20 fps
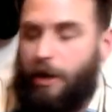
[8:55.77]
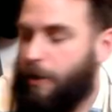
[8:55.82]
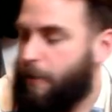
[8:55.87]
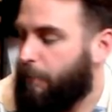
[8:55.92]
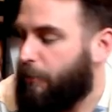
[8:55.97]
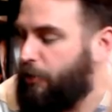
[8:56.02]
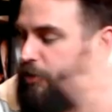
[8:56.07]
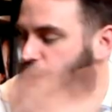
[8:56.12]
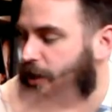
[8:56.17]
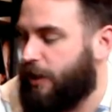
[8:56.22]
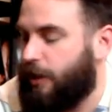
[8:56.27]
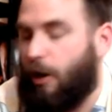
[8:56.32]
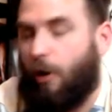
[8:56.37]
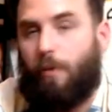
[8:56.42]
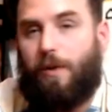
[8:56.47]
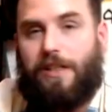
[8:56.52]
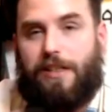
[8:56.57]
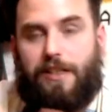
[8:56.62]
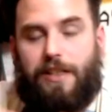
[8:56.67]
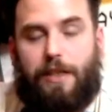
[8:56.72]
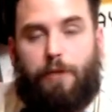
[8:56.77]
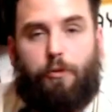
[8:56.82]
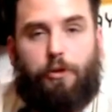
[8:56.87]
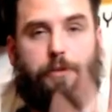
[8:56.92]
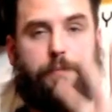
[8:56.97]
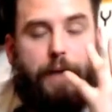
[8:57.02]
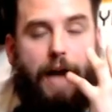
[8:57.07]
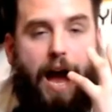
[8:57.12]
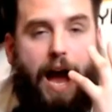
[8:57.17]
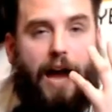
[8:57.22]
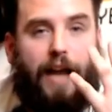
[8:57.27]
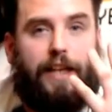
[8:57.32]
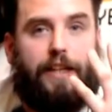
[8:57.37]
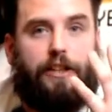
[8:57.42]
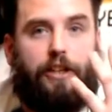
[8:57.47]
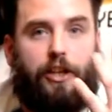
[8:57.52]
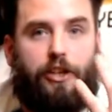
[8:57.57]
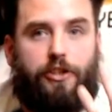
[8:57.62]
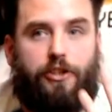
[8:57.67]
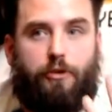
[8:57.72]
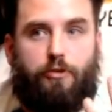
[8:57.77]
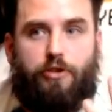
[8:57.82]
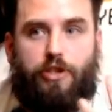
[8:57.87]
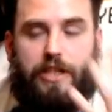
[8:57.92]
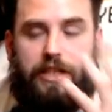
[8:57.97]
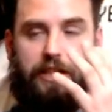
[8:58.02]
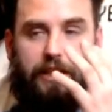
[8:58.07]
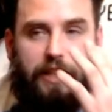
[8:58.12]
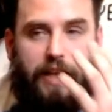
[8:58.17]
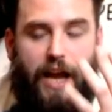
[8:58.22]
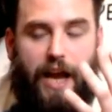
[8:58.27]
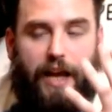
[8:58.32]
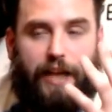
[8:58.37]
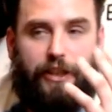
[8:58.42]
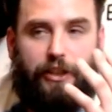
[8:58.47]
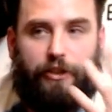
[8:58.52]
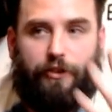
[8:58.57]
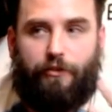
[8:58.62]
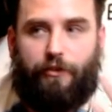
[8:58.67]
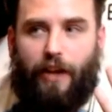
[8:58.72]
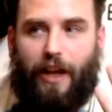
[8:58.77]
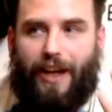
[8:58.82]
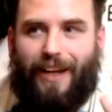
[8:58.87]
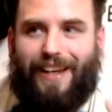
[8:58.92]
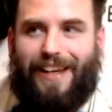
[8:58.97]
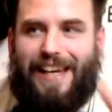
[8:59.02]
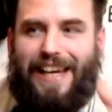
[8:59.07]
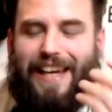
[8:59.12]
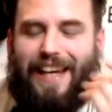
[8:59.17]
But she can always see what's behind her so she can kind of like,